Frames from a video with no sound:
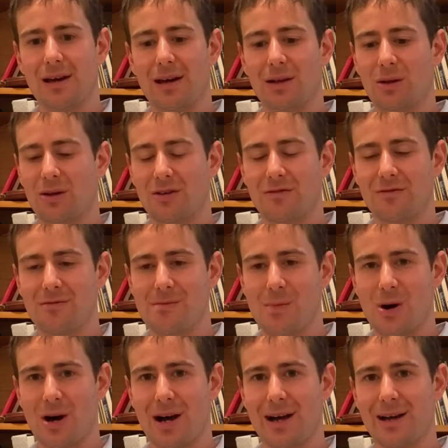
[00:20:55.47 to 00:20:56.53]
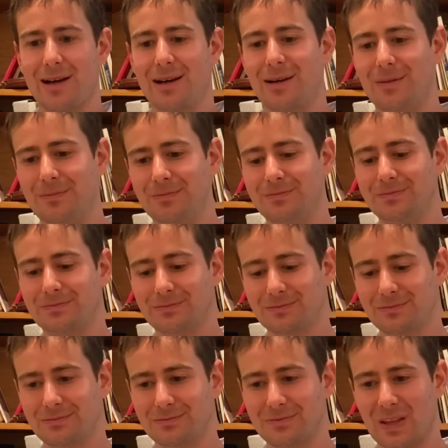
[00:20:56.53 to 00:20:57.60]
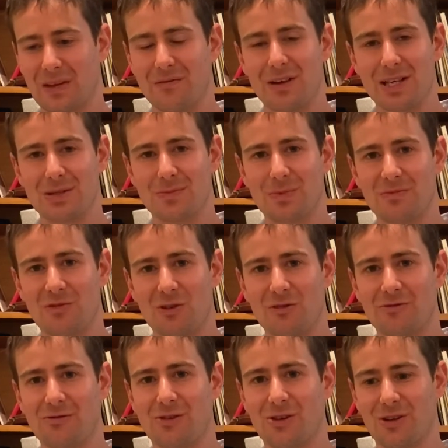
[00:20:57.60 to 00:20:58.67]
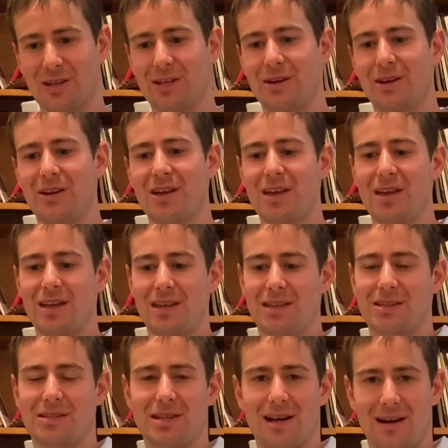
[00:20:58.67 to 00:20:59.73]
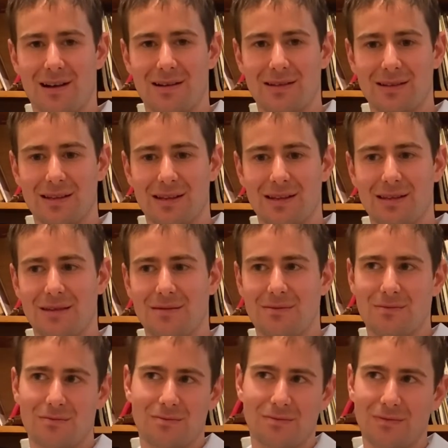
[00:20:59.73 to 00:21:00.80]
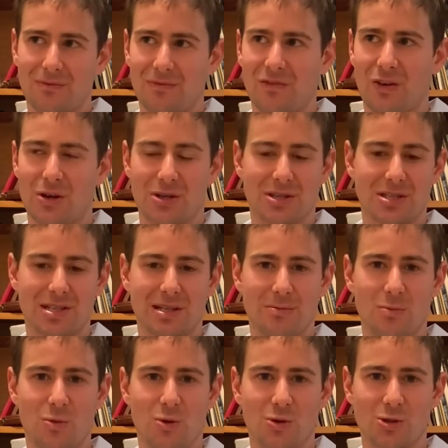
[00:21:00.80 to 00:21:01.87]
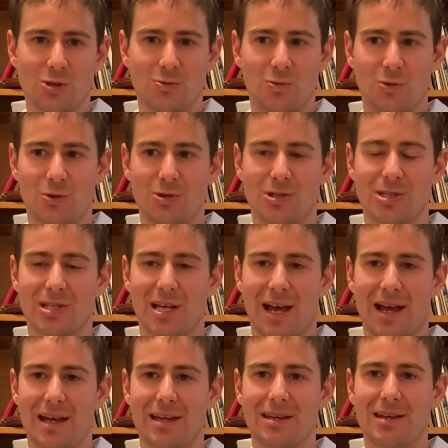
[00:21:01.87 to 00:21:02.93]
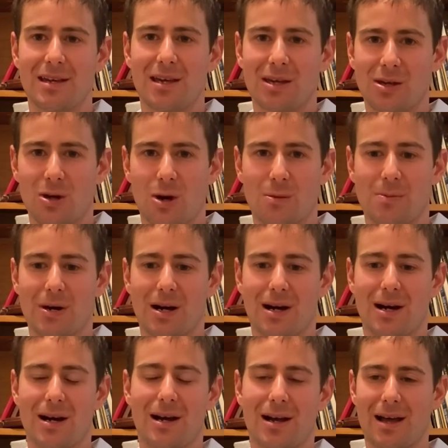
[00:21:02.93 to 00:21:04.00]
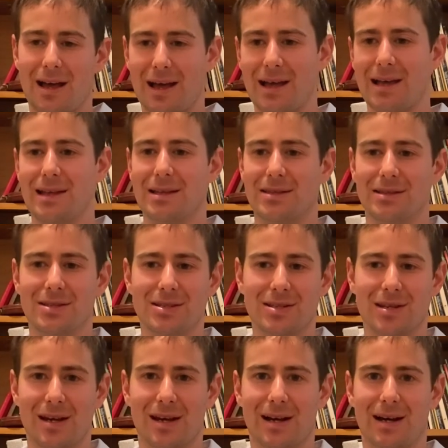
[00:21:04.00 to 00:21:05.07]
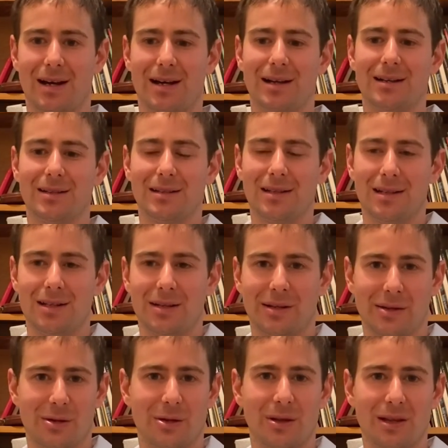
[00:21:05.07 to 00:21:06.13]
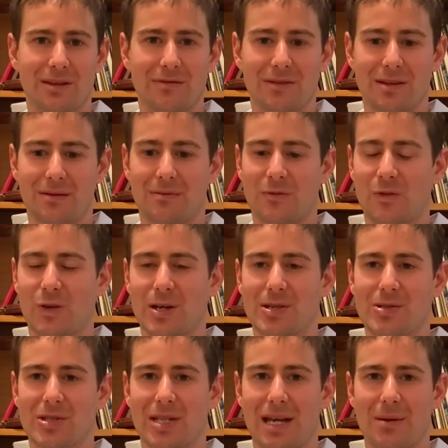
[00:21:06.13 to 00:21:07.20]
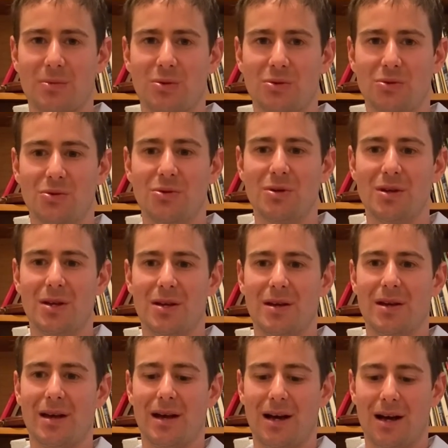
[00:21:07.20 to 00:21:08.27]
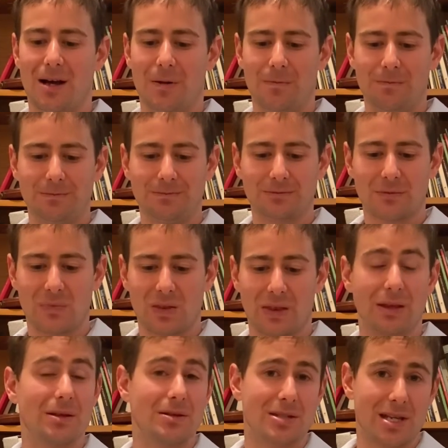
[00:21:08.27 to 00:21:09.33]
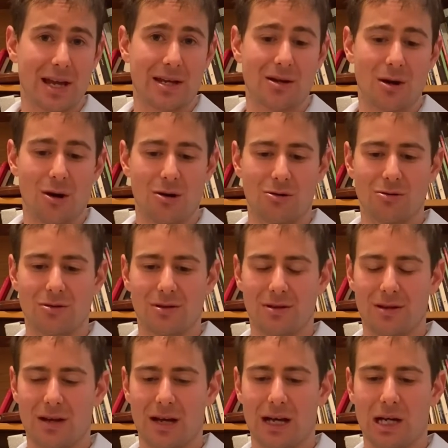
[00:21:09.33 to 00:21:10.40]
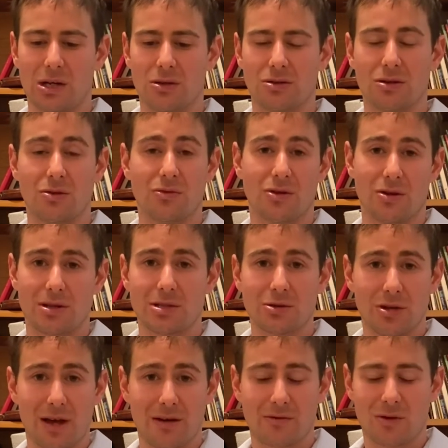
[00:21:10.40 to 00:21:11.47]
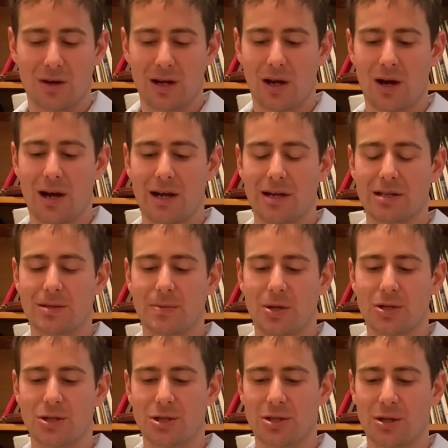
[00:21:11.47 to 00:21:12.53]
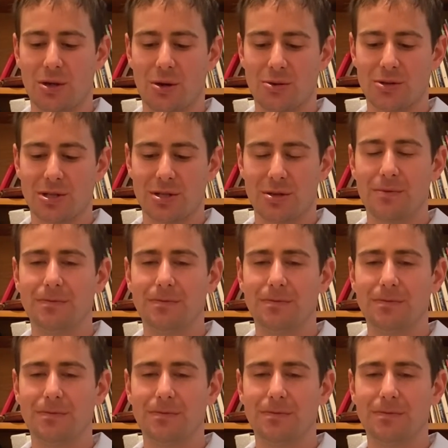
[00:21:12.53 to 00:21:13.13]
lot of my investment portfolio is currently focusing more towards, say, copper and lithium, for example, than, say, gold. Although I do have quite a high exposure to gold still.